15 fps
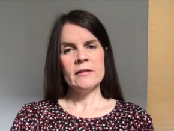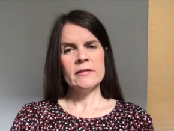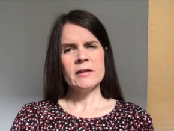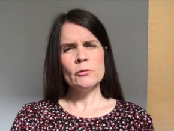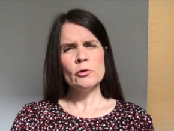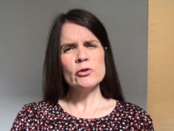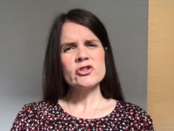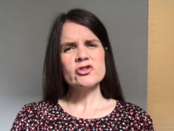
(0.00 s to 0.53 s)
the
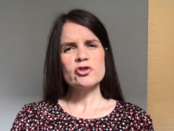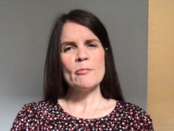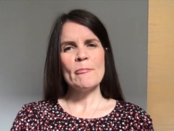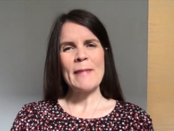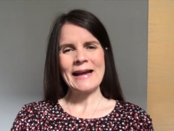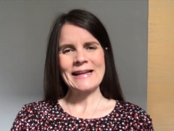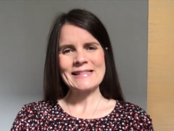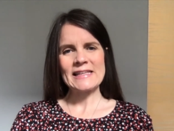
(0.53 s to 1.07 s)
most
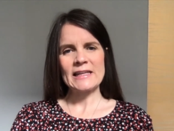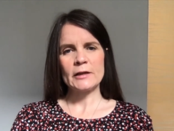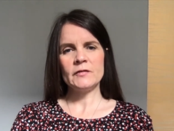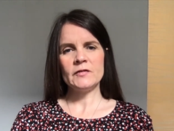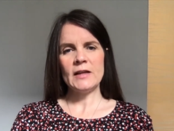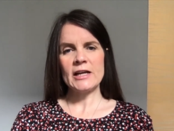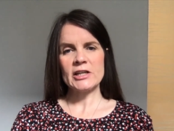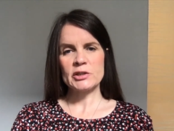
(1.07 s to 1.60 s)
dramatic
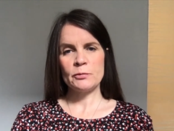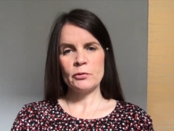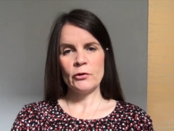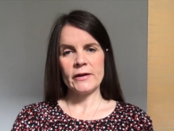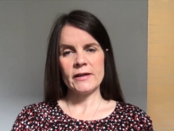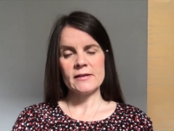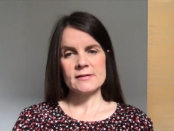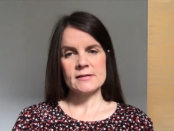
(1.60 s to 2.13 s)

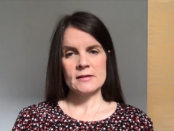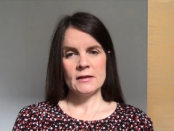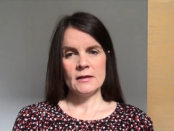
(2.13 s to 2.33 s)
flashpoints.